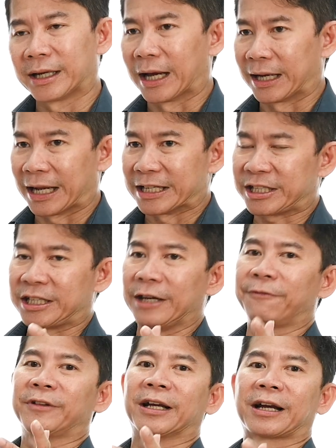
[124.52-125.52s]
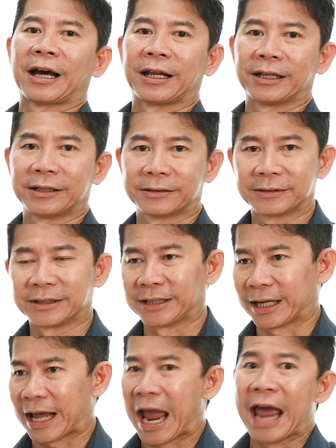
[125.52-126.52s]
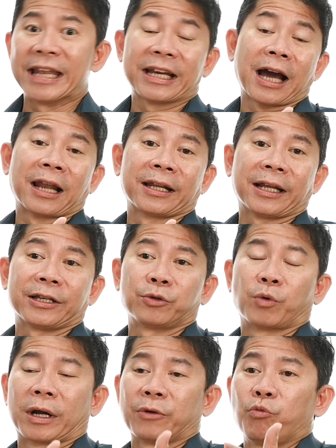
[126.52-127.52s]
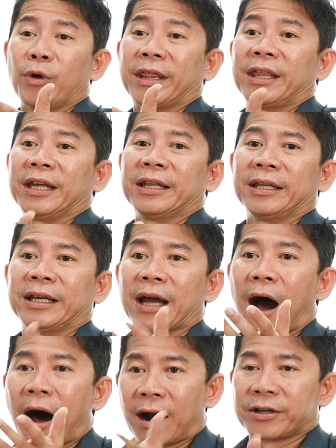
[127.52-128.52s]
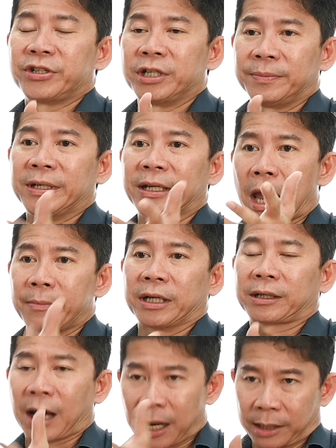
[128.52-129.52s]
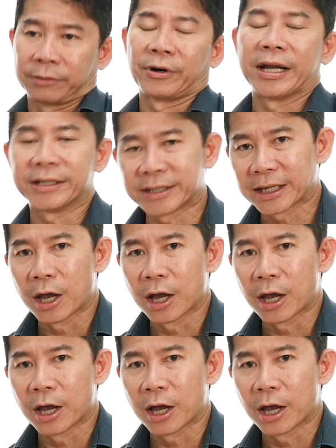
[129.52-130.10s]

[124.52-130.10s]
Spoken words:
and then shift the color, get any color that you want within the RGB gamut color range.